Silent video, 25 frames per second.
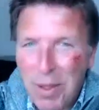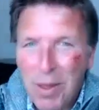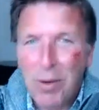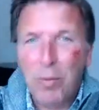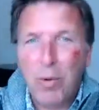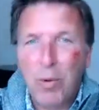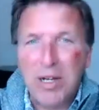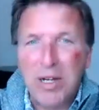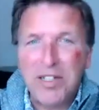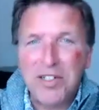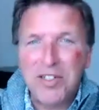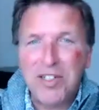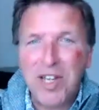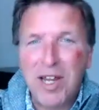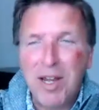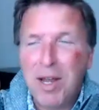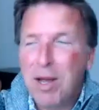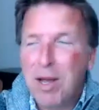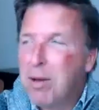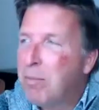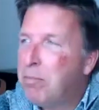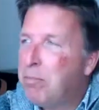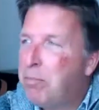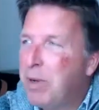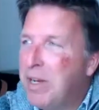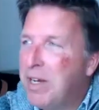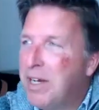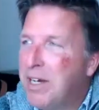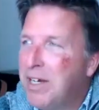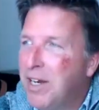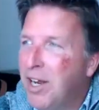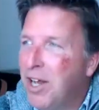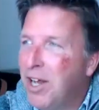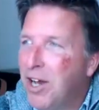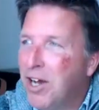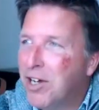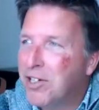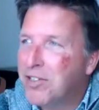as I say, be
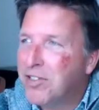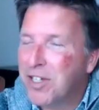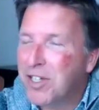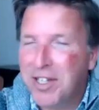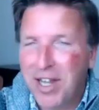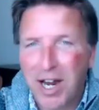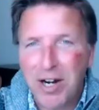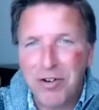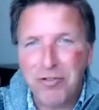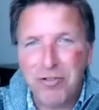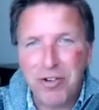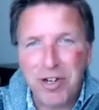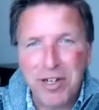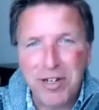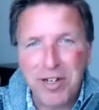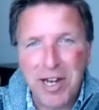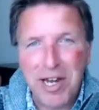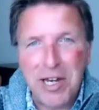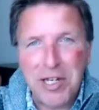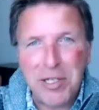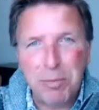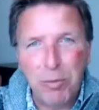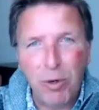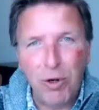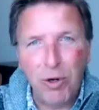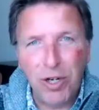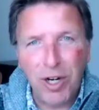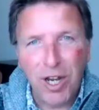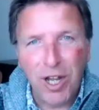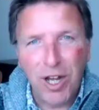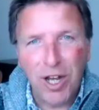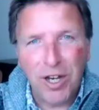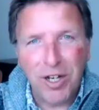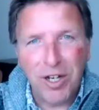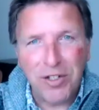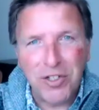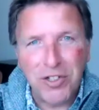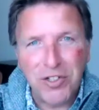alert. The country needs more
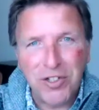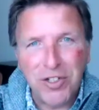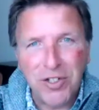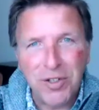alerts.